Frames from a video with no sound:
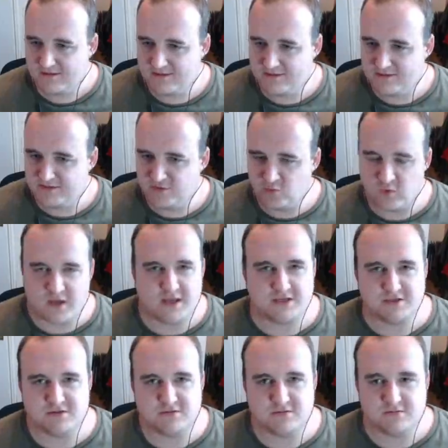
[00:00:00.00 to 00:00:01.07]
The
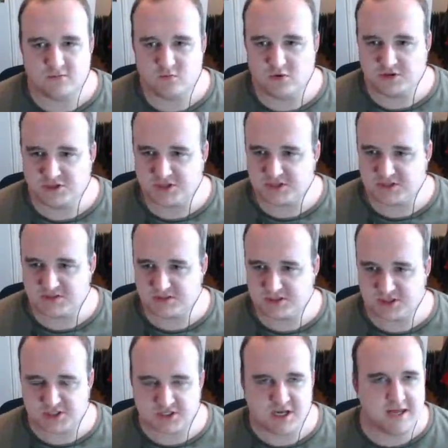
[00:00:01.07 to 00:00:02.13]
Wiesel will just
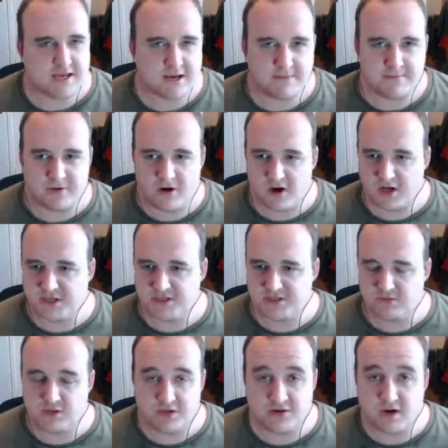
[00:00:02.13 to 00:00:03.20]
sneak up behind
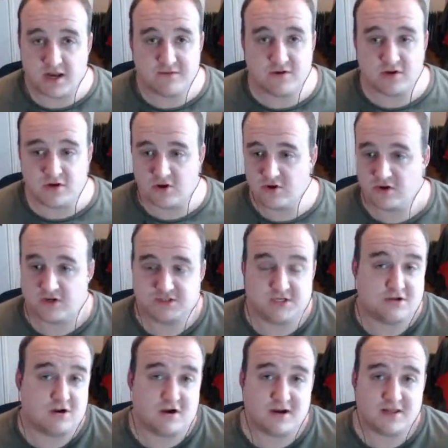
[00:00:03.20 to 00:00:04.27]
you and you don't even know because
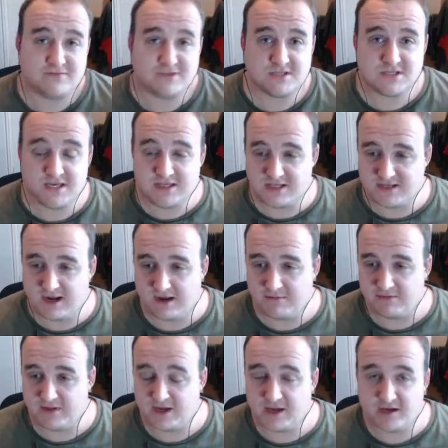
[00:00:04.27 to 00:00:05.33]
you can't even see the damn
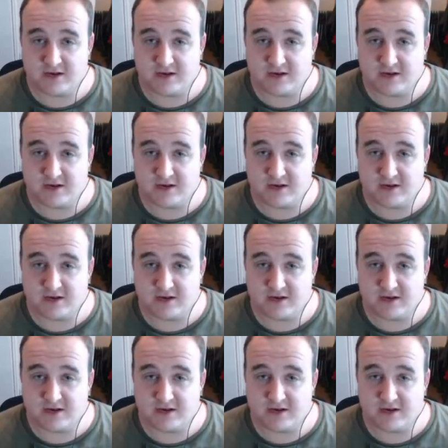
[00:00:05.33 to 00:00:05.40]
thing, and